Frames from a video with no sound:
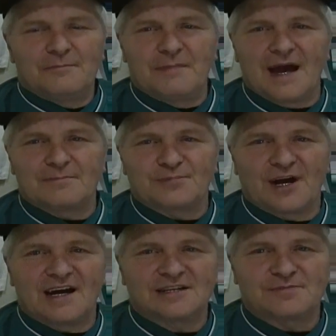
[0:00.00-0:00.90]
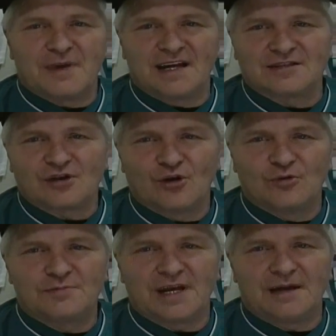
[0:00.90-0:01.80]
Matt Brash made his
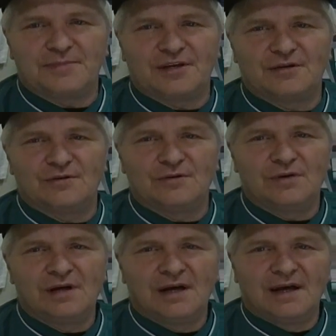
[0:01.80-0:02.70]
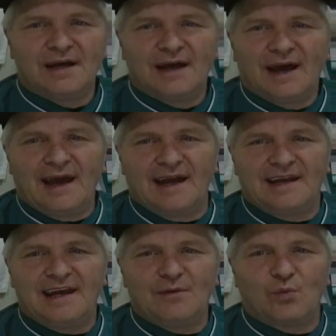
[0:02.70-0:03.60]
home debut,
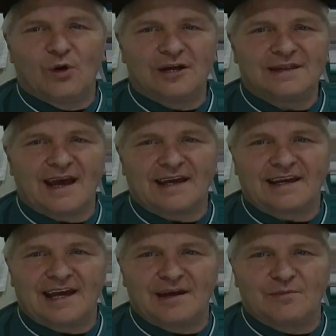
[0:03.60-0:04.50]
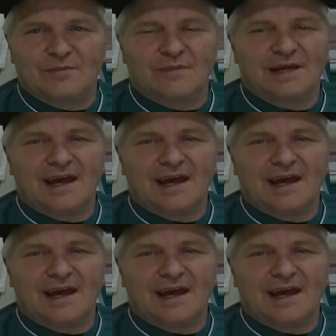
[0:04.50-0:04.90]
and he won that game.